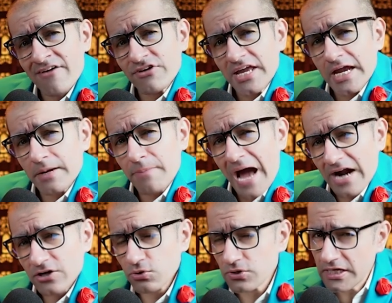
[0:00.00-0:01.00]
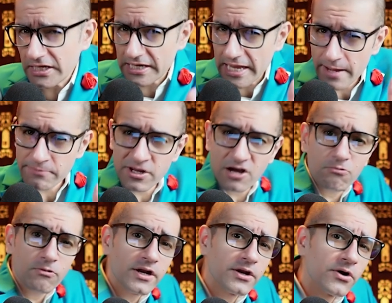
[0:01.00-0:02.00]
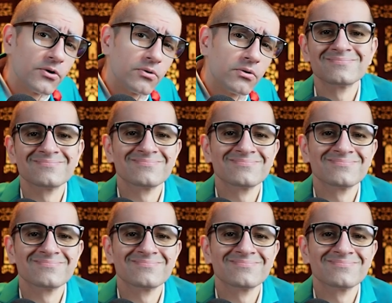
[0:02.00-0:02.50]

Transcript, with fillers: navigate back to the lambda window.